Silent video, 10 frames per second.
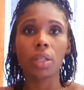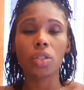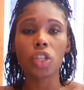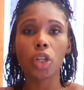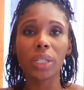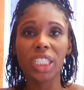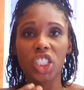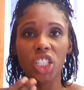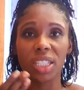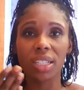So it's
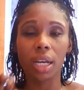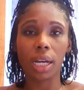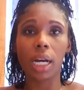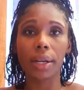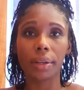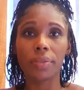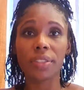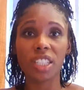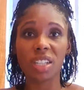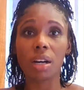just a kind of
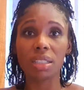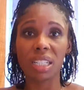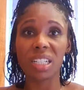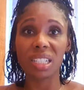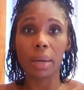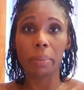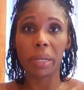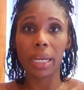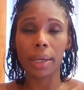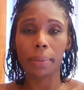starting
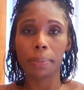template.